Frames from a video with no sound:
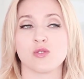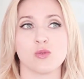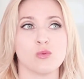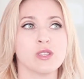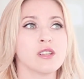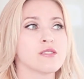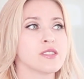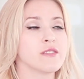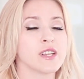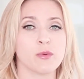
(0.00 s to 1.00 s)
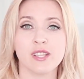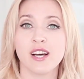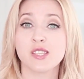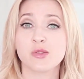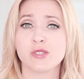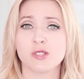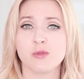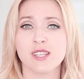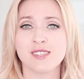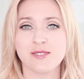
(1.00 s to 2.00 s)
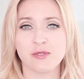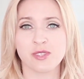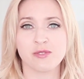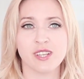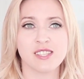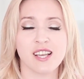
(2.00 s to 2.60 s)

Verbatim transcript: So when I receive like 100 requests to recreate